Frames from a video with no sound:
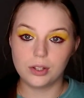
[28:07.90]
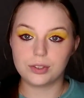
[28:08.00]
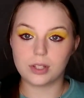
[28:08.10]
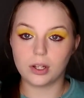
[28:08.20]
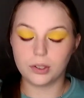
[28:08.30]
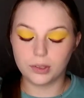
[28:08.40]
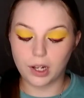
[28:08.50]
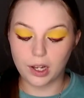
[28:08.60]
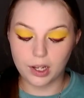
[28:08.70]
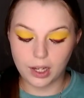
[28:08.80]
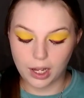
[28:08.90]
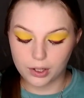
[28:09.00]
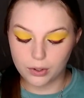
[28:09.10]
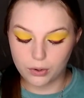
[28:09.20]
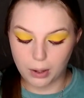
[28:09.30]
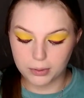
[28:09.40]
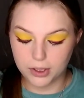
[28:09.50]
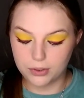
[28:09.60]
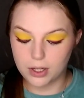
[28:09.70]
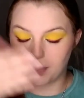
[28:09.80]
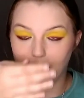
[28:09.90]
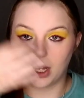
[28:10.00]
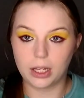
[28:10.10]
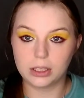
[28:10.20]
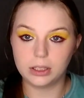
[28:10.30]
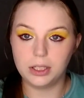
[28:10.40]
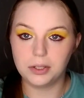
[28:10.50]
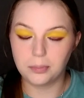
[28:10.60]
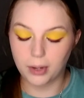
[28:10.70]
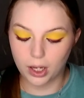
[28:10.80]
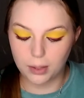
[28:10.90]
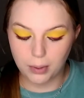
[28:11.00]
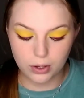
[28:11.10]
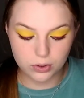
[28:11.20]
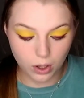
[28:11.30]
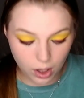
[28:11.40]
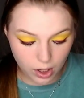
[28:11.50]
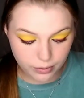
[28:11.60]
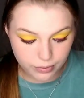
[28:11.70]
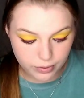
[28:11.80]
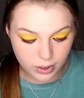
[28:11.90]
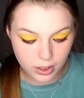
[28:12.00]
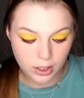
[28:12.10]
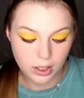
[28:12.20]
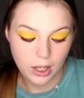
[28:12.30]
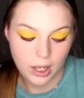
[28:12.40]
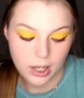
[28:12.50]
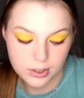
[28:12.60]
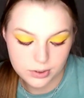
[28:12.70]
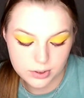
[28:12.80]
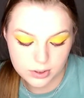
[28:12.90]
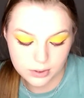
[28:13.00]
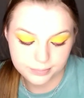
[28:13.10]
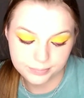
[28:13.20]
So I had to go grab a Q-tip and I cleaned my eyebrows off as